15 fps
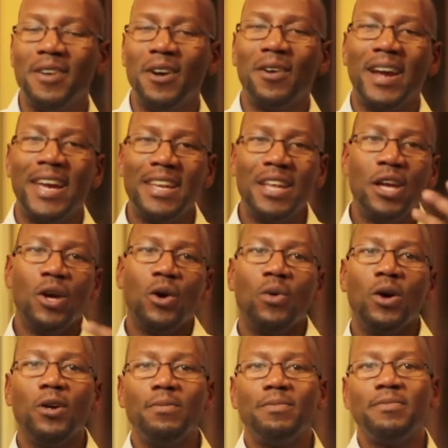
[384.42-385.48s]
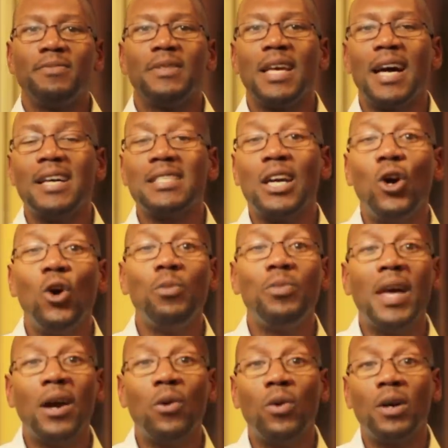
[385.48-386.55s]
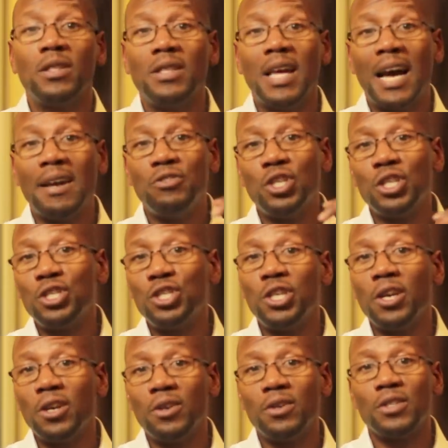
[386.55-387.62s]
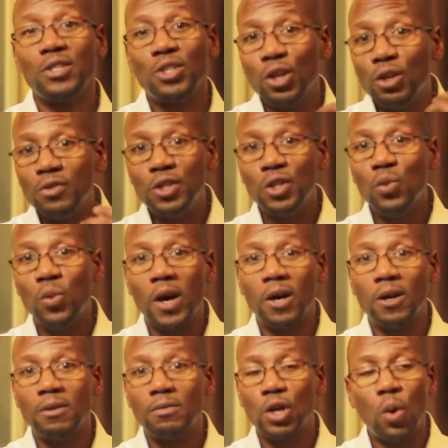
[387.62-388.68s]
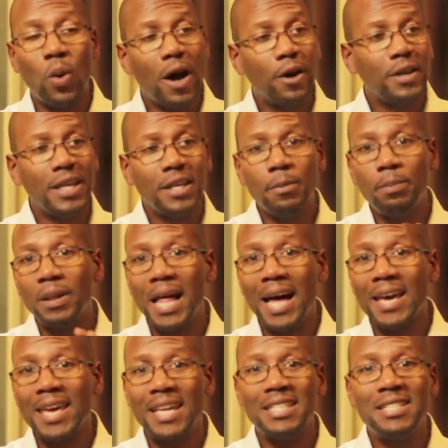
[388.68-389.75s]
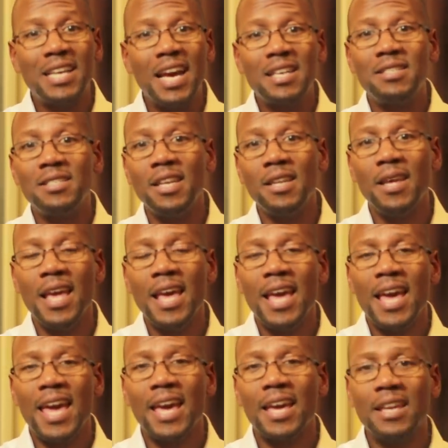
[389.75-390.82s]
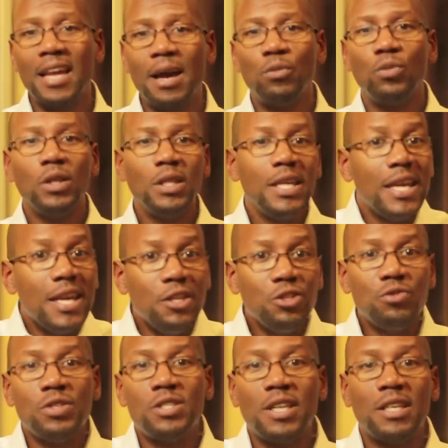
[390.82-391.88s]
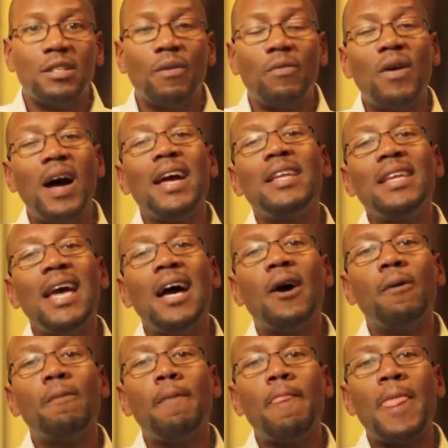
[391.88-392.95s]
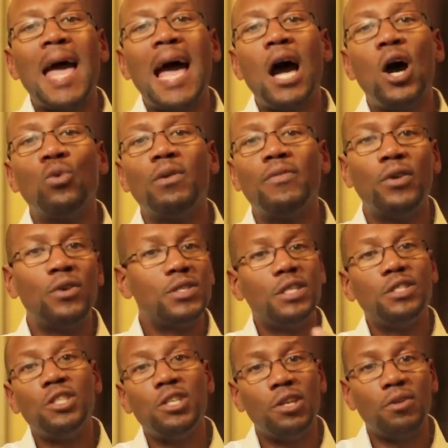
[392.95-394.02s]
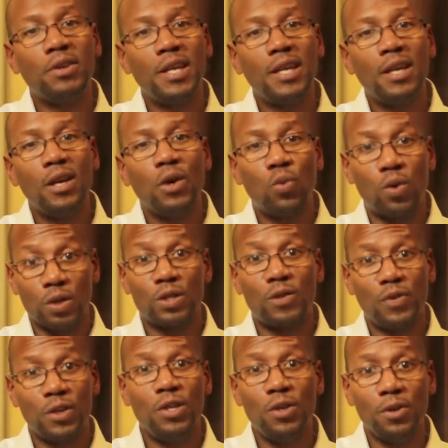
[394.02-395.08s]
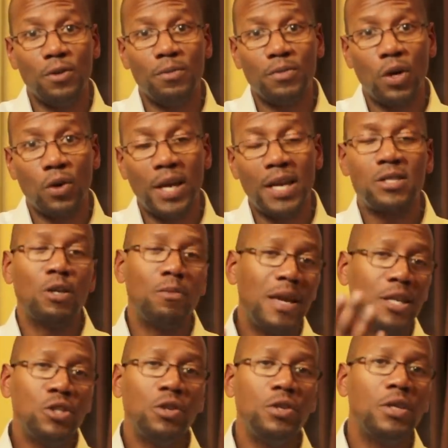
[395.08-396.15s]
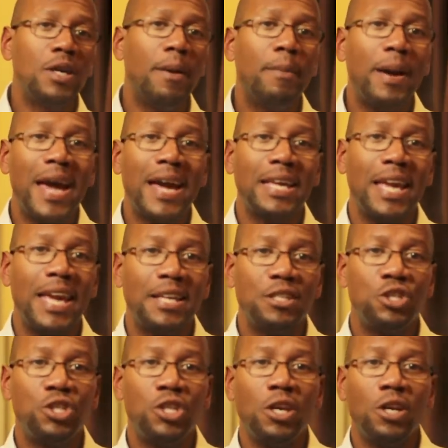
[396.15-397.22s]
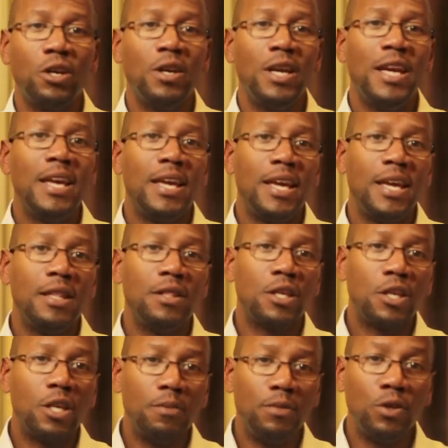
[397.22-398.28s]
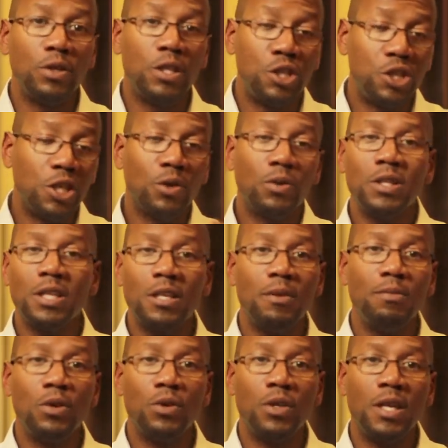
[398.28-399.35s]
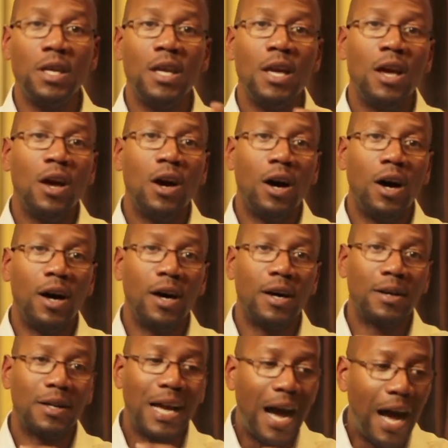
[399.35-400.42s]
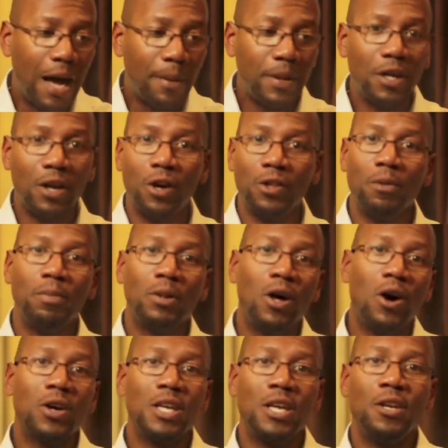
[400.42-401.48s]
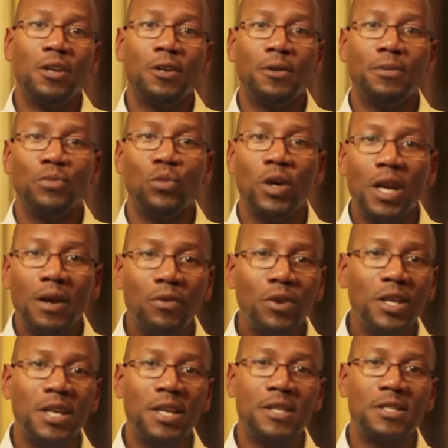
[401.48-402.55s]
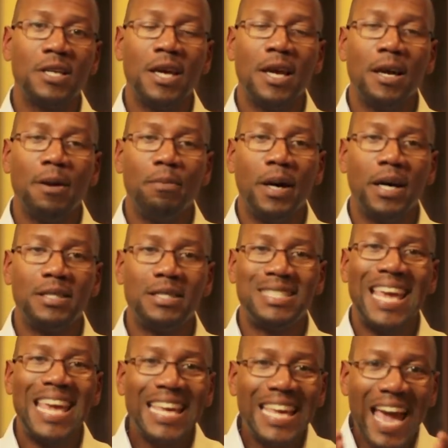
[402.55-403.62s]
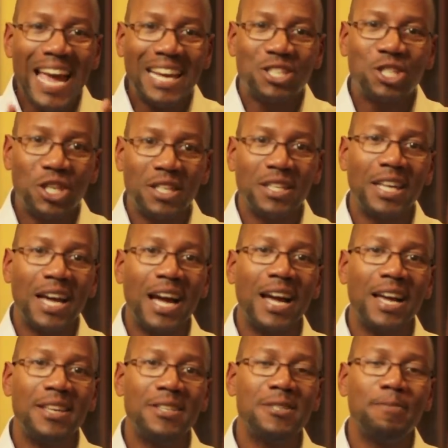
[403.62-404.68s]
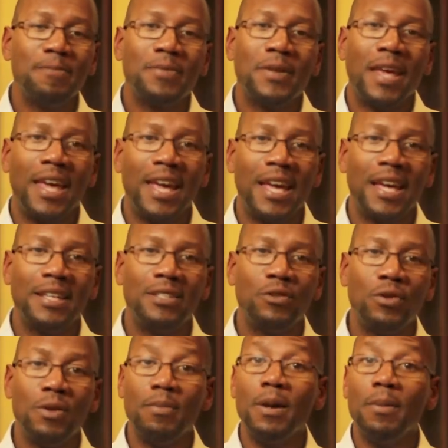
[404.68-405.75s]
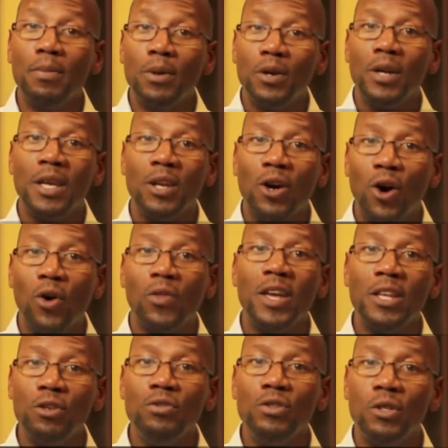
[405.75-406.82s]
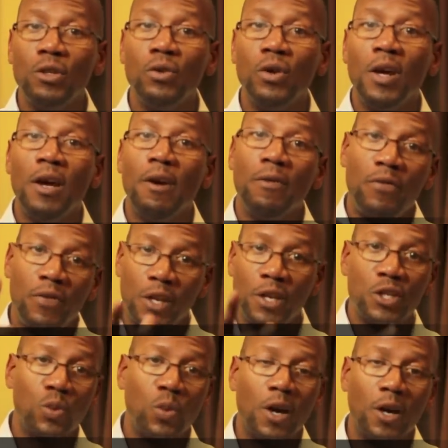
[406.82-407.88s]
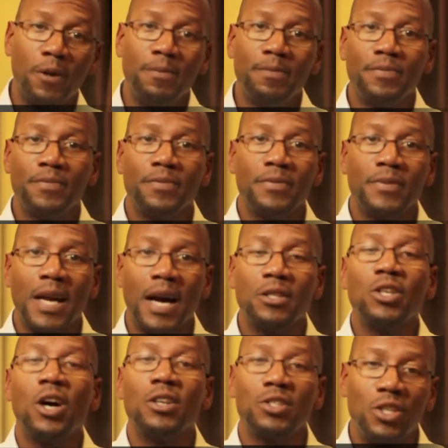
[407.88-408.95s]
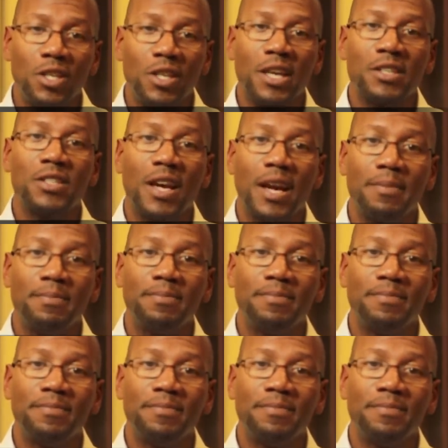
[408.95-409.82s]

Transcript: All right. Well, guys, I hope that what I just shared serves you well. Go out and apply it, test it, and I'm really interested to find out how reverse engineering works for you. Okay, so make sure you come back and share in the community, share with the community, uh, comment on the blog here, whatever it is. But take action, guys, and remember in all that you do, finish well. I'll talk to you next time.